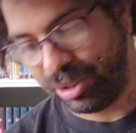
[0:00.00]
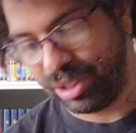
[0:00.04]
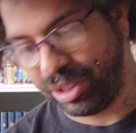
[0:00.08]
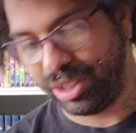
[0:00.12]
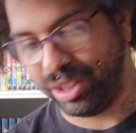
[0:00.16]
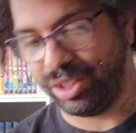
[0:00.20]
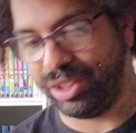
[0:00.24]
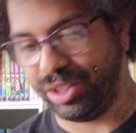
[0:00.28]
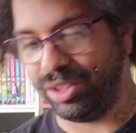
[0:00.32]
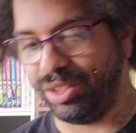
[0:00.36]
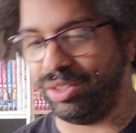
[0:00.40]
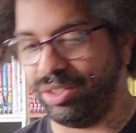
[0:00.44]

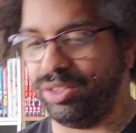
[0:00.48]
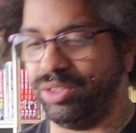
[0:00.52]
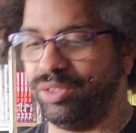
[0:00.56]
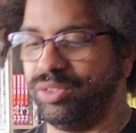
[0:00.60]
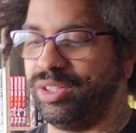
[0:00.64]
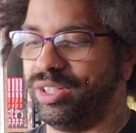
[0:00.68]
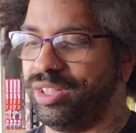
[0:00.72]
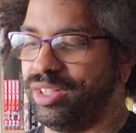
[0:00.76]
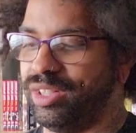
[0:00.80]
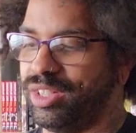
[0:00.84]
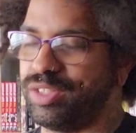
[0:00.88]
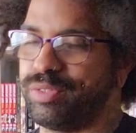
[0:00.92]
it, you
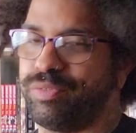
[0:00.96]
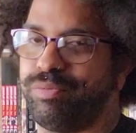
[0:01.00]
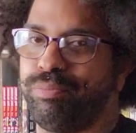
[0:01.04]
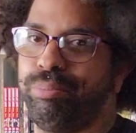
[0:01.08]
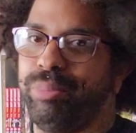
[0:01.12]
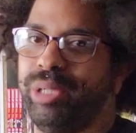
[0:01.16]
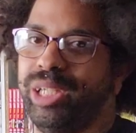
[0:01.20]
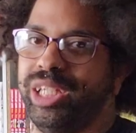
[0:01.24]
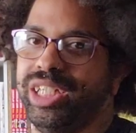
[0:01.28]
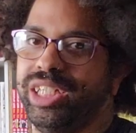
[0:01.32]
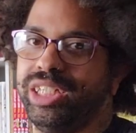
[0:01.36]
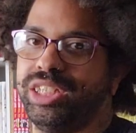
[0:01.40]
get this
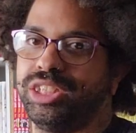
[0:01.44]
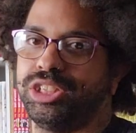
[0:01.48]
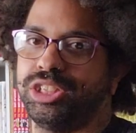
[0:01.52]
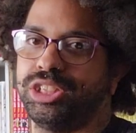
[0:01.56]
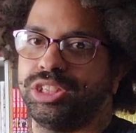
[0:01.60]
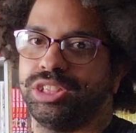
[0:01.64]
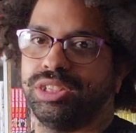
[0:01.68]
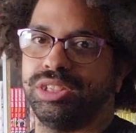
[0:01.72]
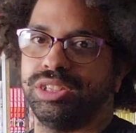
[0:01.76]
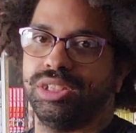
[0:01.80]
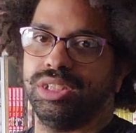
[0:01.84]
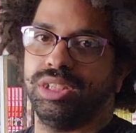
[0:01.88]

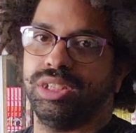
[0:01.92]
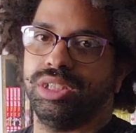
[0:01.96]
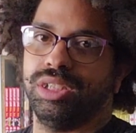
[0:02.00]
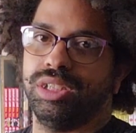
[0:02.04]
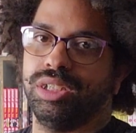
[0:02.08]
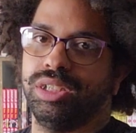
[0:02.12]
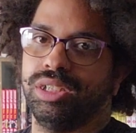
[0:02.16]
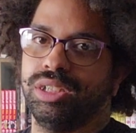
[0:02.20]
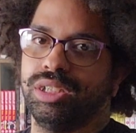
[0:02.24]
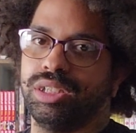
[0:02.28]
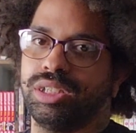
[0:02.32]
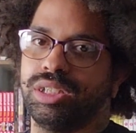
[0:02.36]
beige
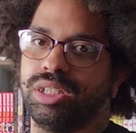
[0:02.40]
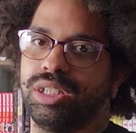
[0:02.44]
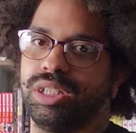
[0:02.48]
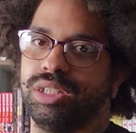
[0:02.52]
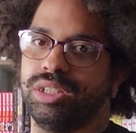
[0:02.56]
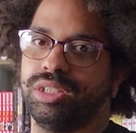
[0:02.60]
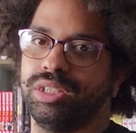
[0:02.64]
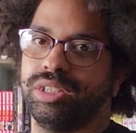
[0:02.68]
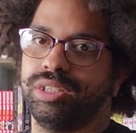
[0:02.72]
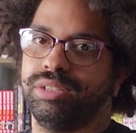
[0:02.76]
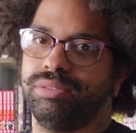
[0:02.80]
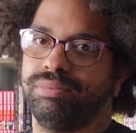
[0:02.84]

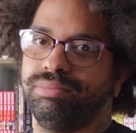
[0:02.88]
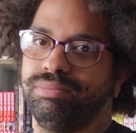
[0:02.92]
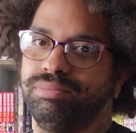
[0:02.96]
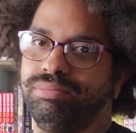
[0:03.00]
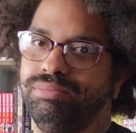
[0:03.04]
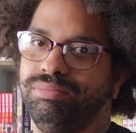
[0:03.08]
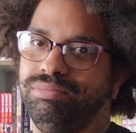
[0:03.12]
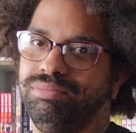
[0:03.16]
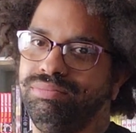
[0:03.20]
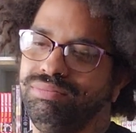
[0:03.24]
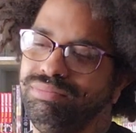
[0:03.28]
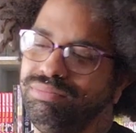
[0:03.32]
color.
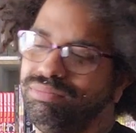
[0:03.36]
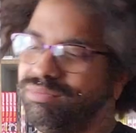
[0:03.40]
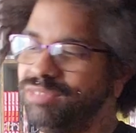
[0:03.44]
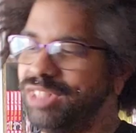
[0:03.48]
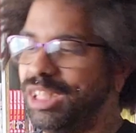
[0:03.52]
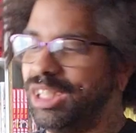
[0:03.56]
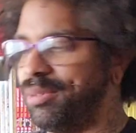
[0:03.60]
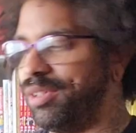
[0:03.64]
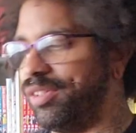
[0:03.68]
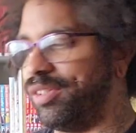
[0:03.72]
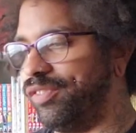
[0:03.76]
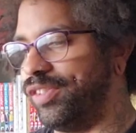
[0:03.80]

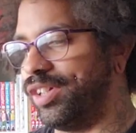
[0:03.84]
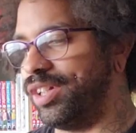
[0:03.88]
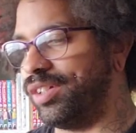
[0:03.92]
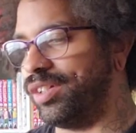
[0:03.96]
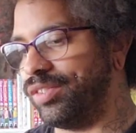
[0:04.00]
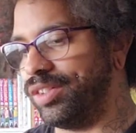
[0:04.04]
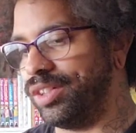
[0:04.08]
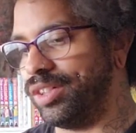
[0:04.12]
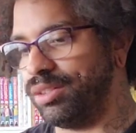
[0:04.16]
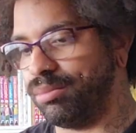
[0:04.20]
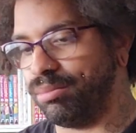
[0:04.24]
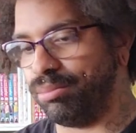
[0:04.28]
Not my
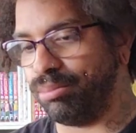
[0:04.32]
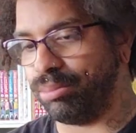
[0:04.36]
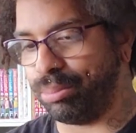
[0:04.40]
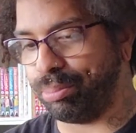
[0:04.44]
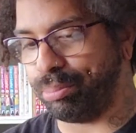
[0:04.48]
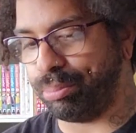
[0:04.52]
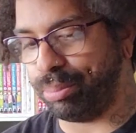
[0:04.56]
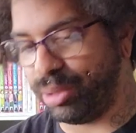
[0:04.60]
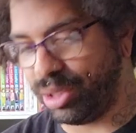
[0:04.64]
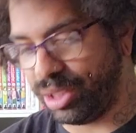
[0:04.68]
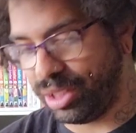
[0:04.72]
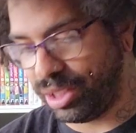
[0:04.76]
favorite,
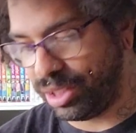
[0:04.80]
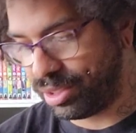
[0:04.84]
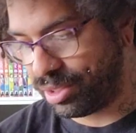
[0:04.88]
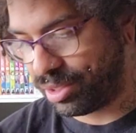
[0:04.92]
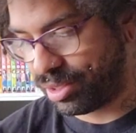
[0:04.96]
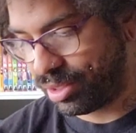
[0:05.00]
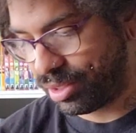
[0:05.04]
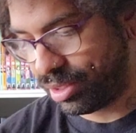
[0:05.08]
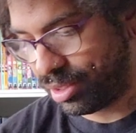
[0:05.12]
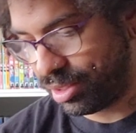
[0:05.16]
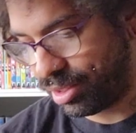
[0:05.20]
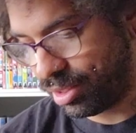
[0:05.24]

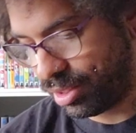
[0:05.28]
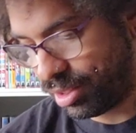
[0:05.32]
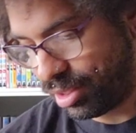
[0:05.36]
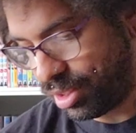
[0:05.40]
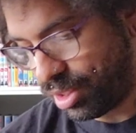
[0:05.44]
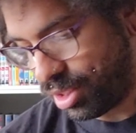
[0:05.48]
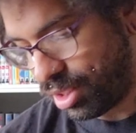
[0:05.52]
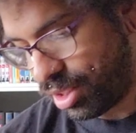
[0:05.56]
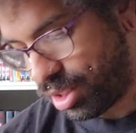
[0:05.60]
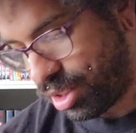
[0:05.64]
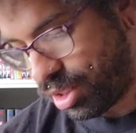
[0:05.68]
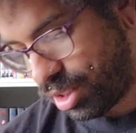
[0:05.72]
but
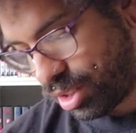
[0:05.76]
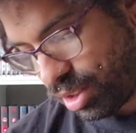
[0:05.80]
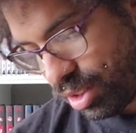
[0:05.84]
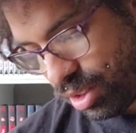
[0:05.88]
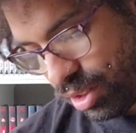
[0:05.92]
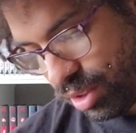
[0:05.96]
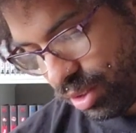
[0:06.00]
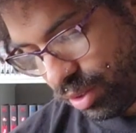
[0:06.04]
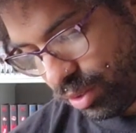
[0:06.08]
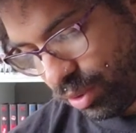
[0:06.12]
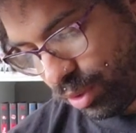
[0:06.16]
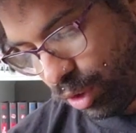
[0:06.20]

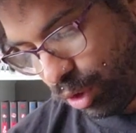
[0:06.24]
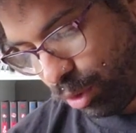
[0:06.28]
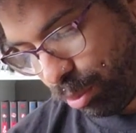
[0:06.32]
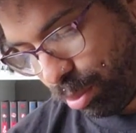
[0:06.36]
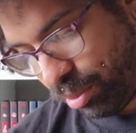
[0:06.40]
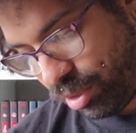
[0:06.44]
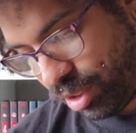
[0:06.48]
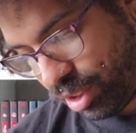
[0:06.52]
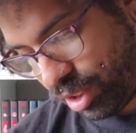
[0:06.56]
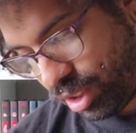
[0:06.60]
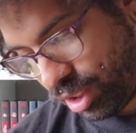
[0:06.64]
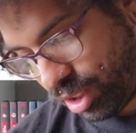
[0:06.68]
you
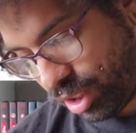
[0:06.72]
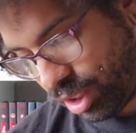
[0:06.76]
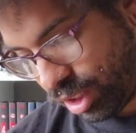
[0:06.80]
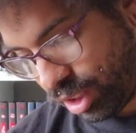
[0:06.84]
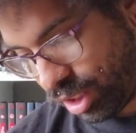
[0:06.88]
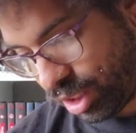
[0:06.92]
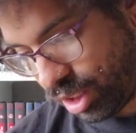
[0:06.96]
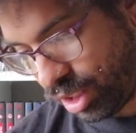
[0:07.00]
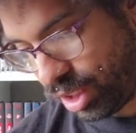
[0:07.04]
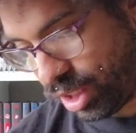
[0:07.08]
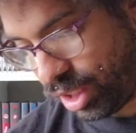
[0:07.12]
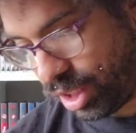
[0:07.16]
open it
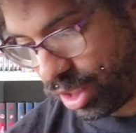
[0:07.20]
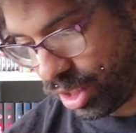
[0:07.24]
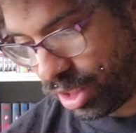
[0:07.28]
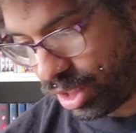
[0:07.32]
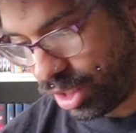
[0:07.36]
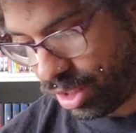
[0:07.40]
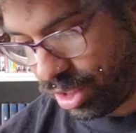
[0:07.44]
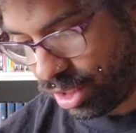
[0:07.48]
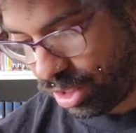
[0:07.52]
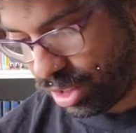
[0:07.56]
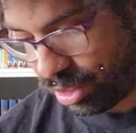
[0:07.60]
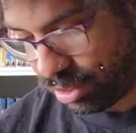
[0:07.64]

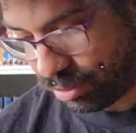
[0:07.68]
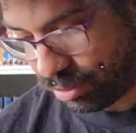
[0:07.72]
again